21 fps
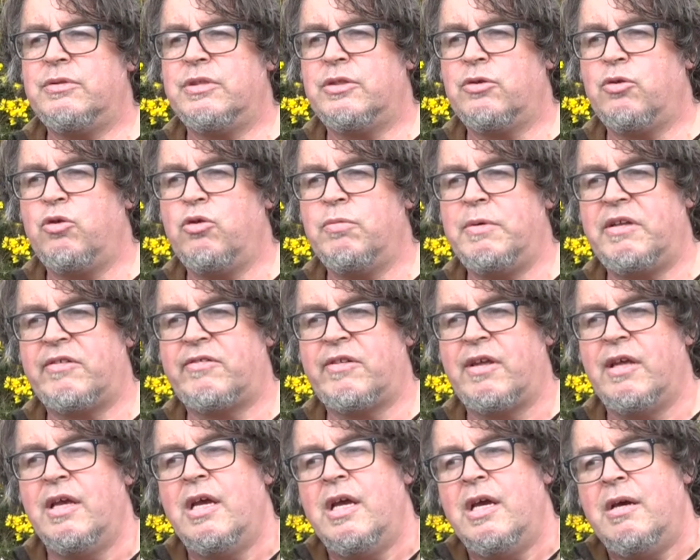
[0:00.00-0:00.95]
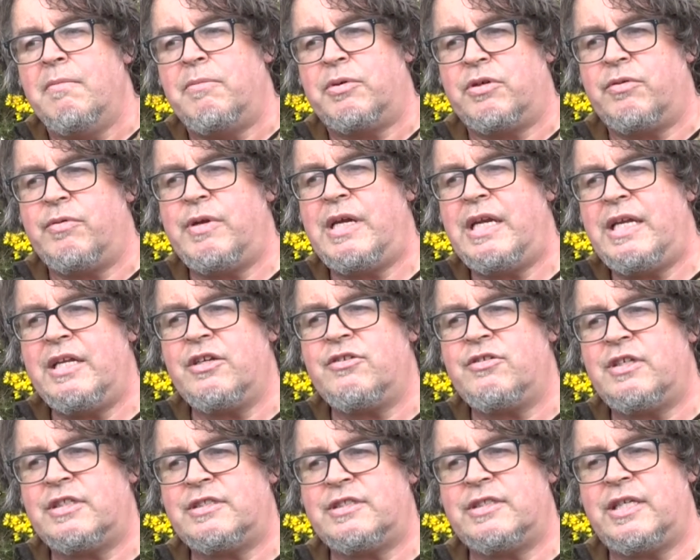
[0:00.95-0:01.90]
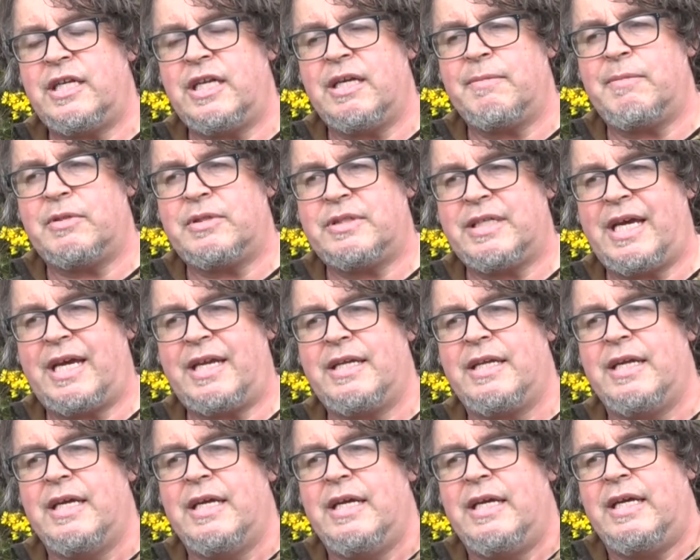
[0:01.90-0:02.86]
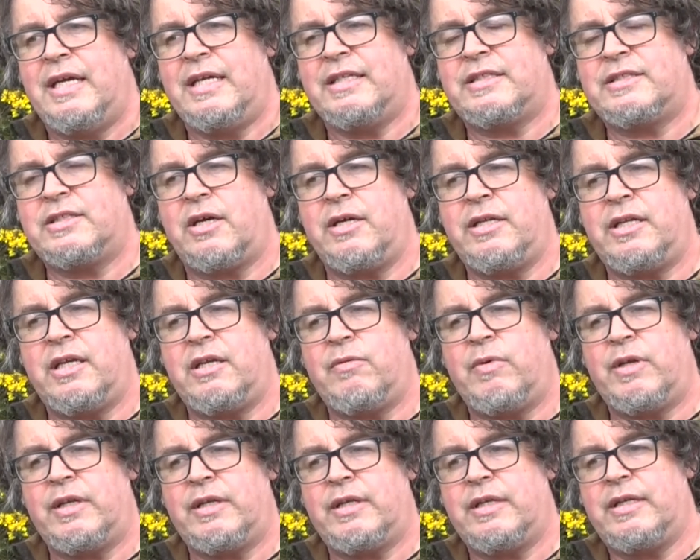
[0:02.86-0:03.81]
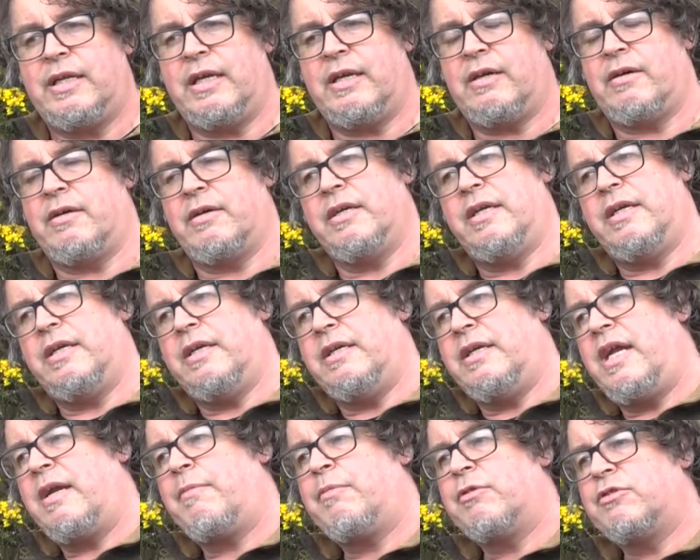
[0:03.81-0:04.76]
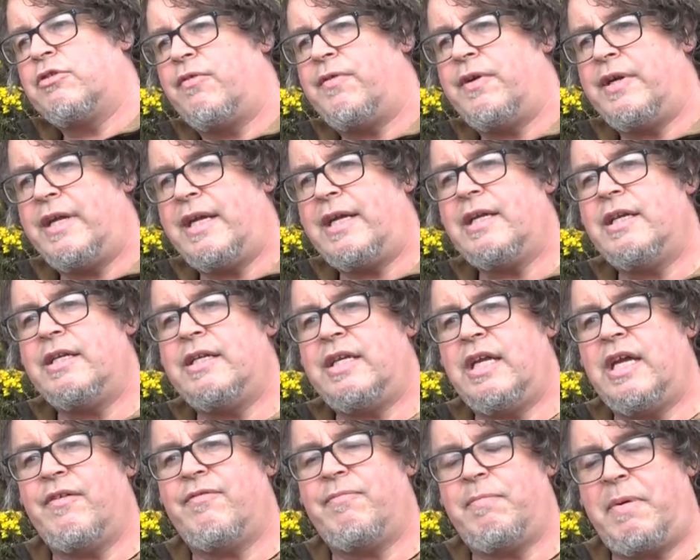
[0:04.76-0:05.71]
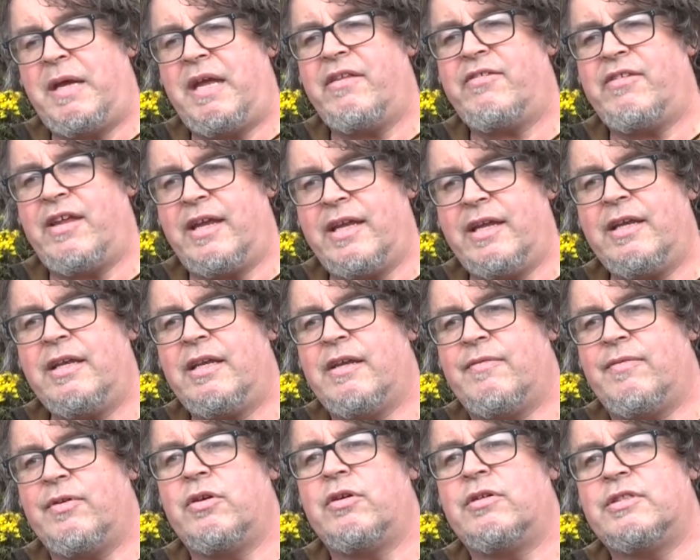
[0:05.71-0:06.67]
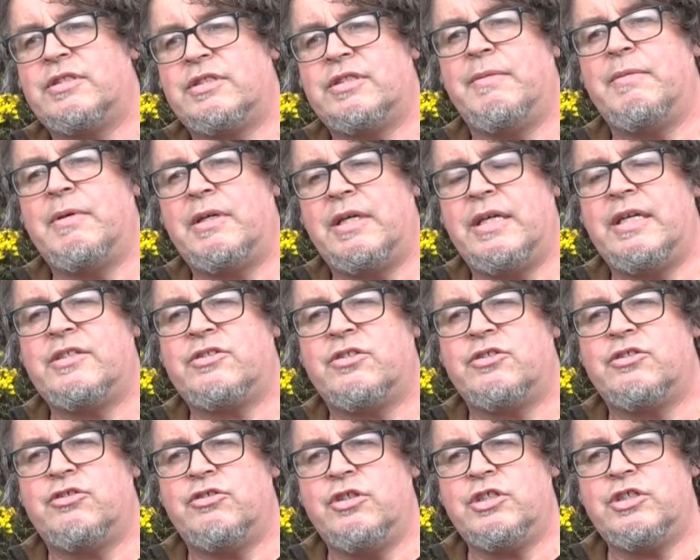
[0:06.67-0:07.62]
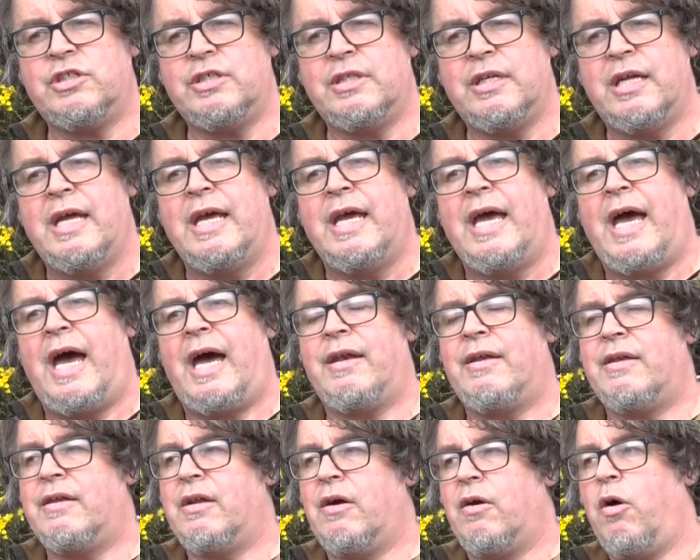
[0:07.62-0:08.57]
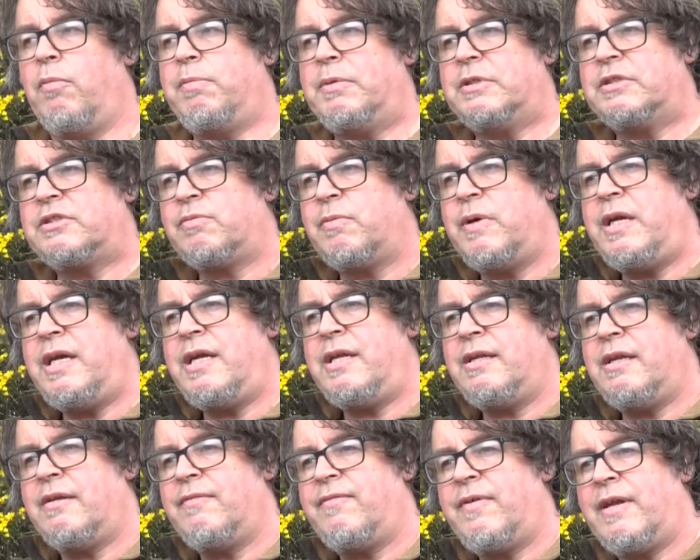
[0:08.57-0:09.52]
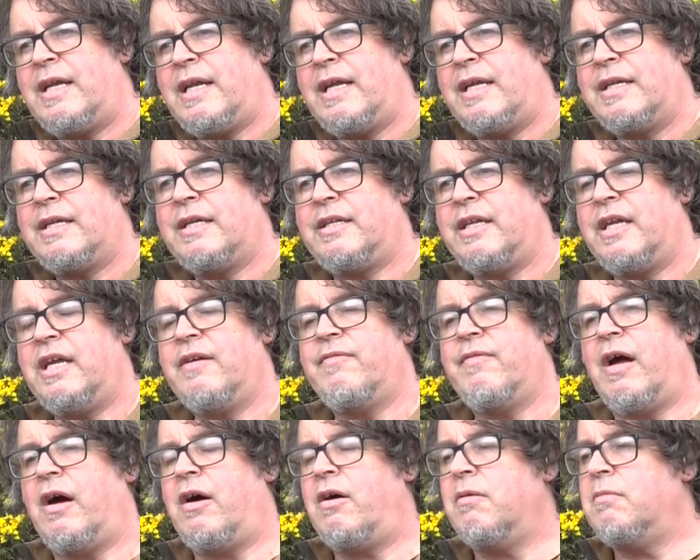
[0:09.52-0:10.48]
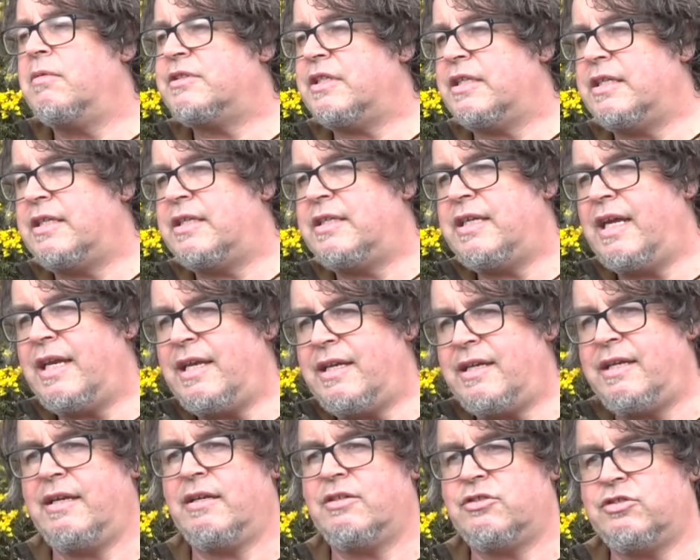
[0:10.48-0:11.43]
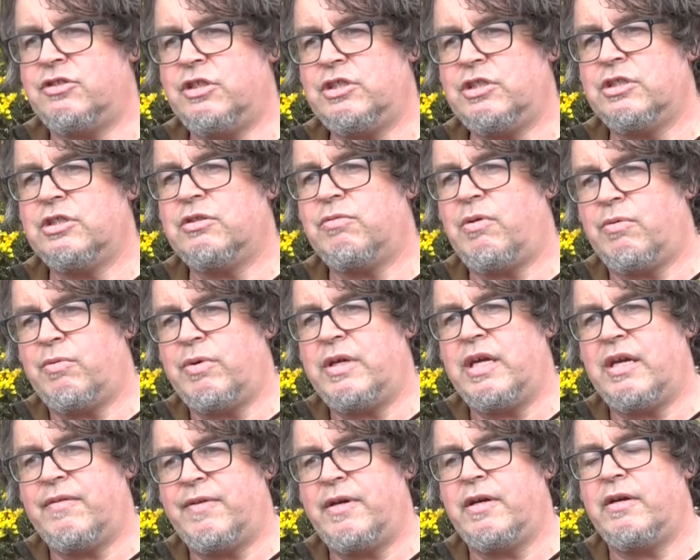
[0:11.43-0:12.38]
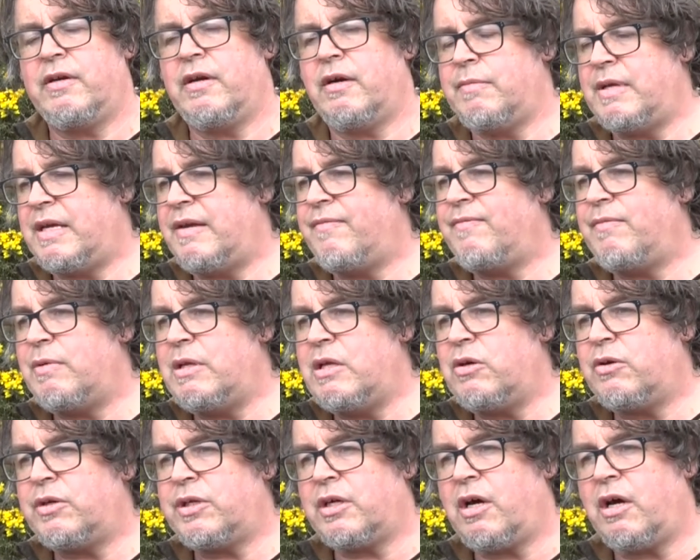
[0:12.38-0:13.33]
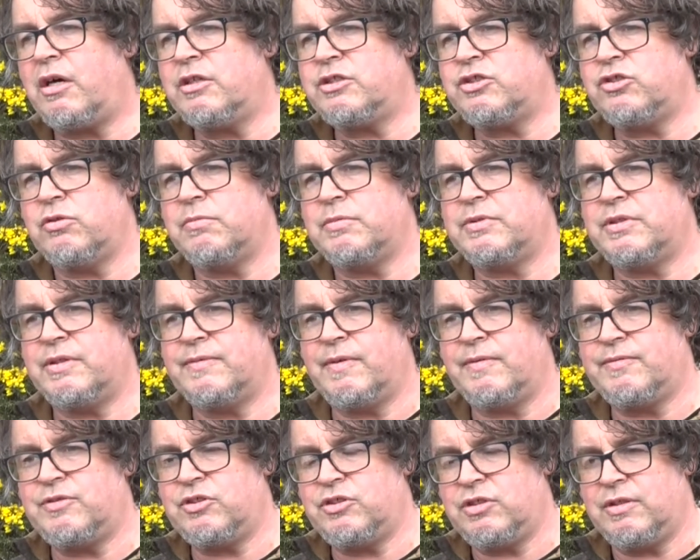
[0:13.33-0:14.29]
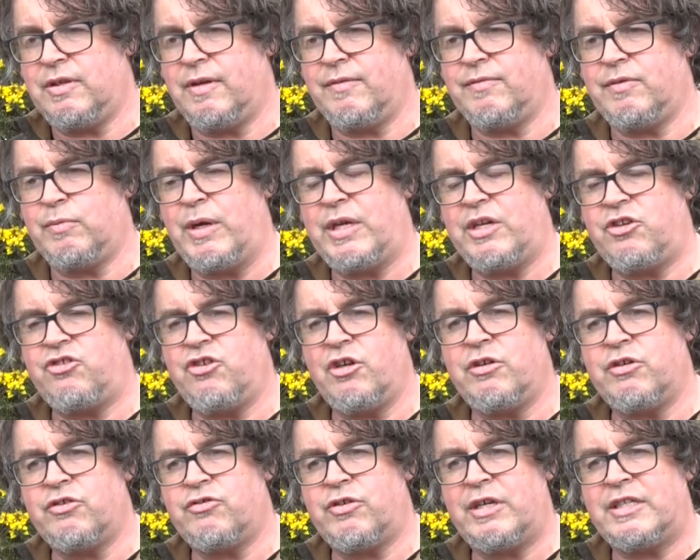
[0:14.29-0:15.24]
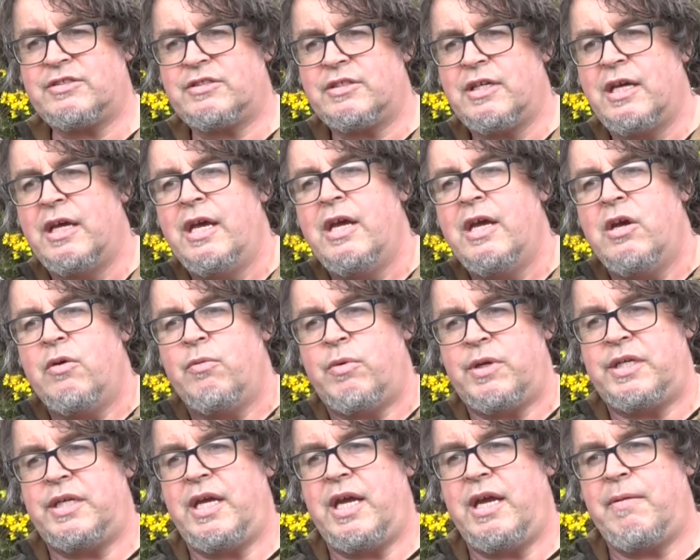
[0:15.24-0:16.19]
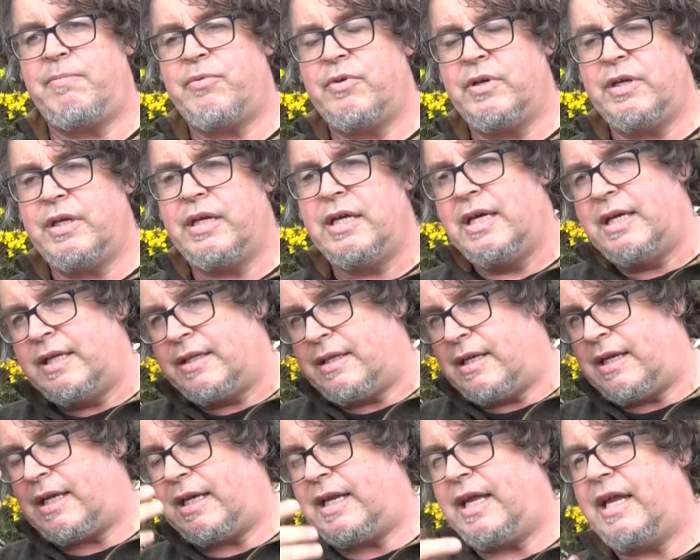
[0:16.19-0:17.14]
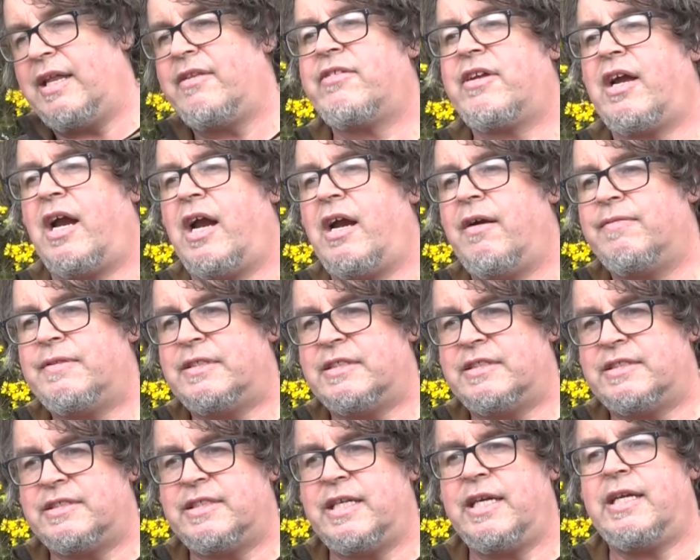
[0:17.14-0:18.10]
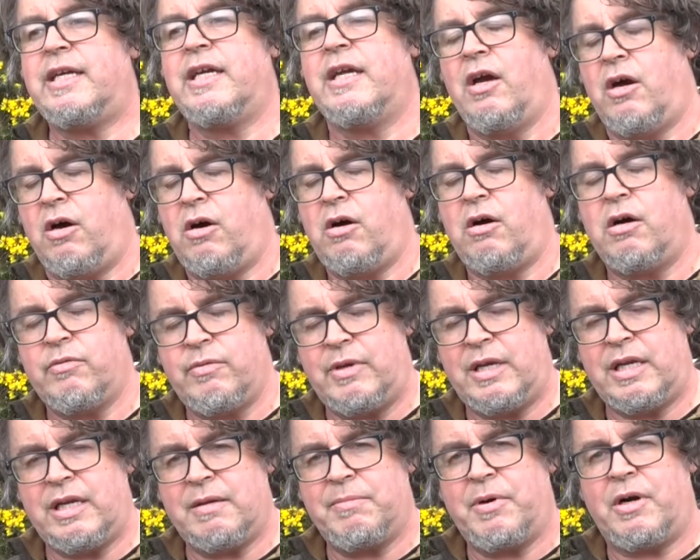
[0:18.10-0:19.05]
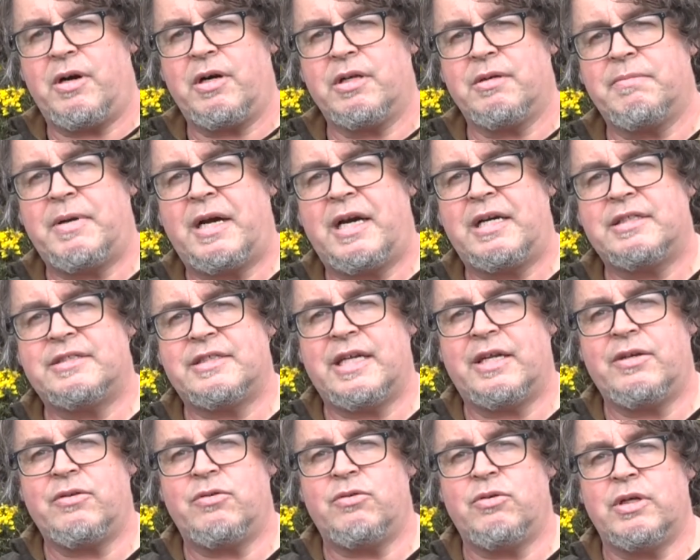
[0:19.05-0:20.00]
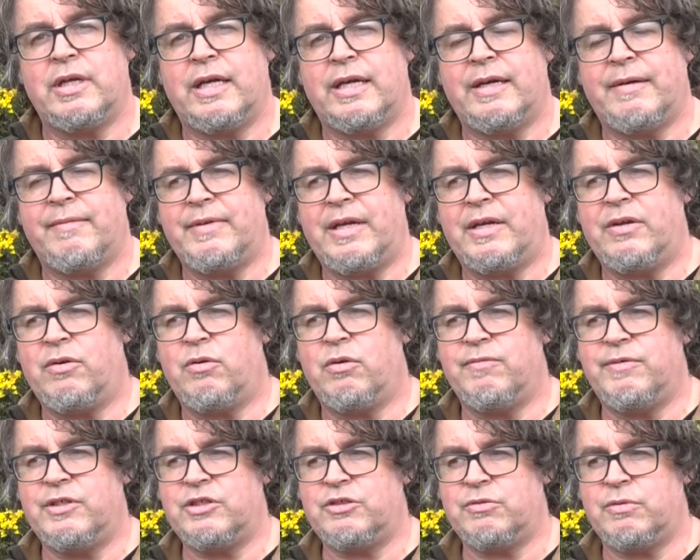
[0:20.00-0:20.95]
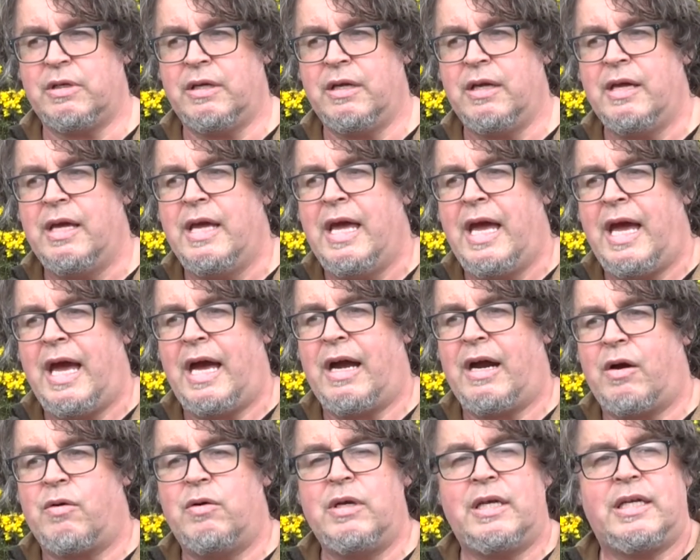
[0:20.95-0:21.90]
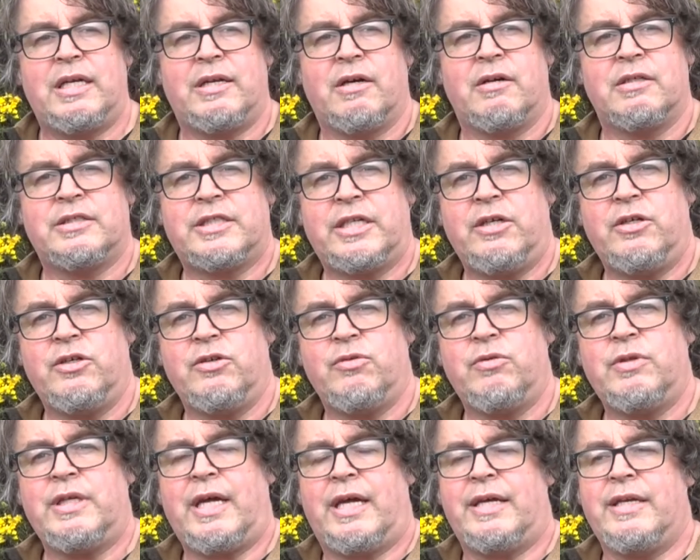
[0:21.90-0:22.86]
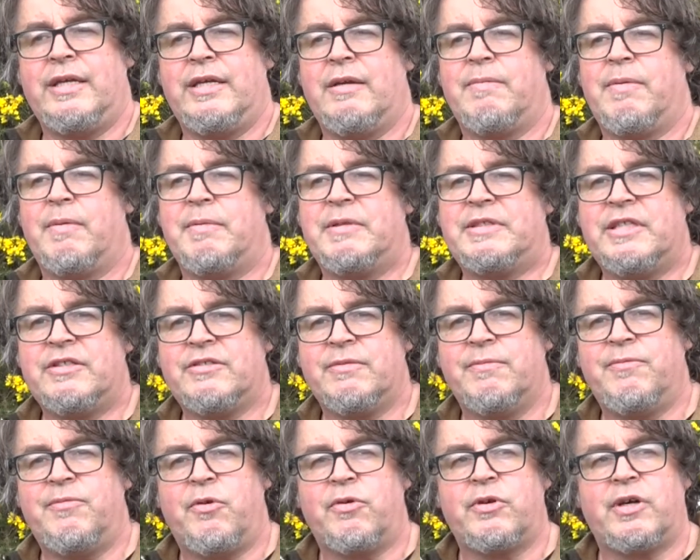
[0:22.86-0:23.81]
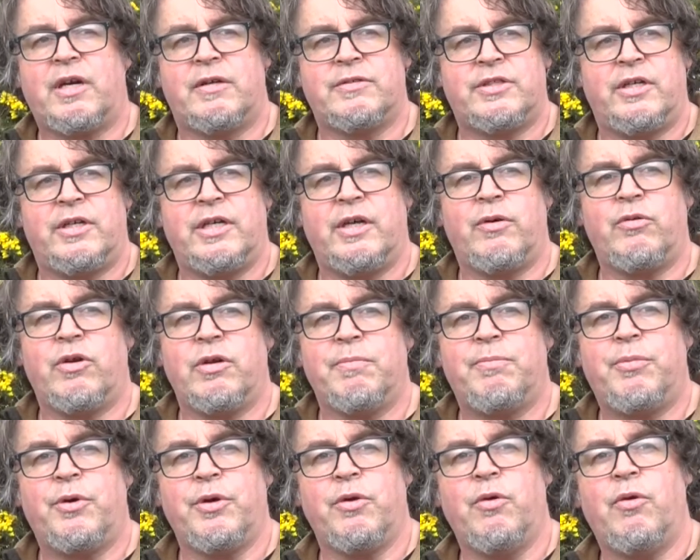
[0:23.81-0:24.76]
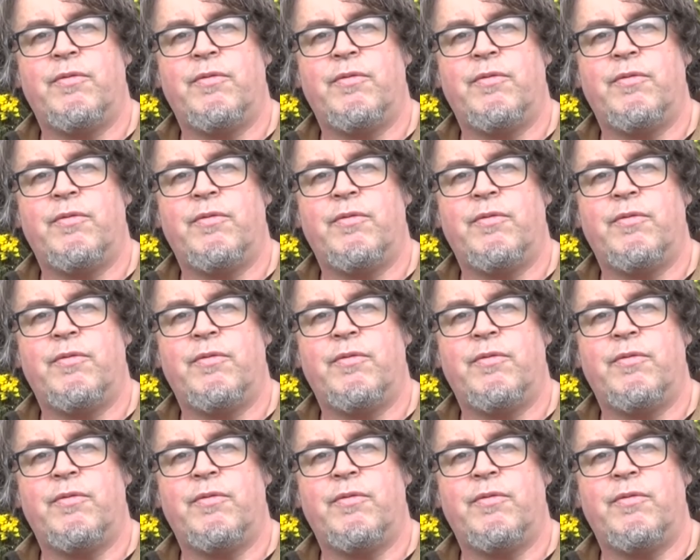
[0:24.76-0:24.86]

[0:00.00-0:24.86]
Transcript: in the Tobies. But the really interesting thing about that, it's tied in with their neighbours over in England. They have Påsken. They have another similar Easter tradition. And up in Sweden and Finland, they have almost identical tradition to what we have here. I mean, even when you look at the costumes of the way the children dressed, with the apron, the little headscarf, the stick, all really important parts of that whole visual. Our little girls here do it, and you'll probably see some photographs there now. I'm going to put on